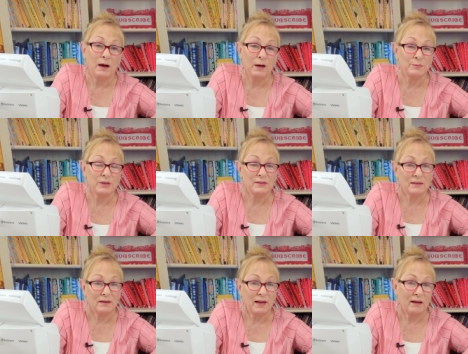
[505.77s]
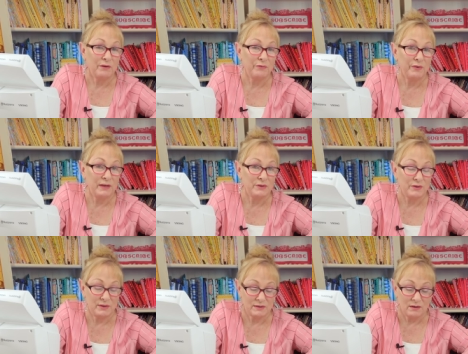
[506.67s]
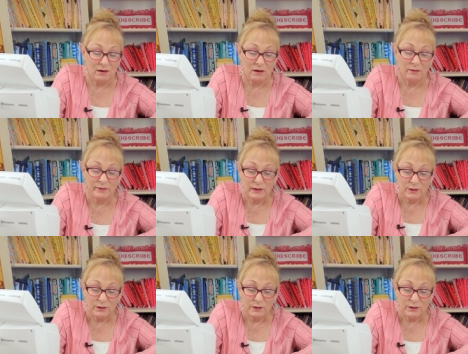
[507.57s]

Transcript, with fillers: options on how to finish this off.